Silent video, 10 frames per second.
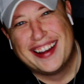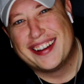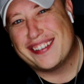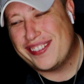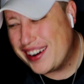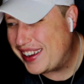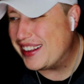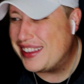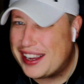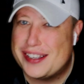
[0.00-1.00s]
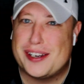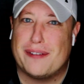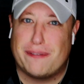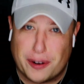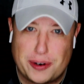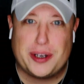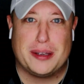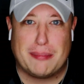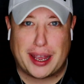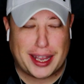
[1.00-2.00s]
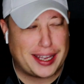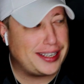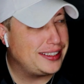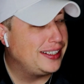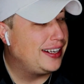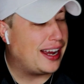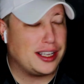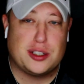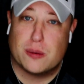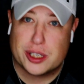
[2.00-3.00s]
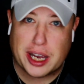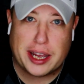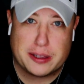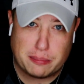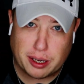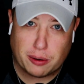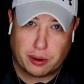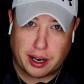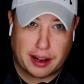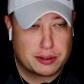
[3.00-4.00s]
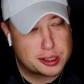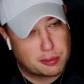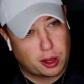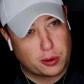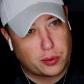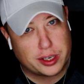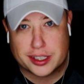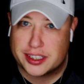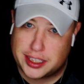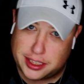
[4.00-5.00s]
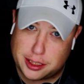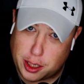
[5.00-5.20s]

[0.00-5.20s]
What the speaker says: Freaking Ninja Foodi, man. I just wish I had the bigger one. I had the smaller one because I didn't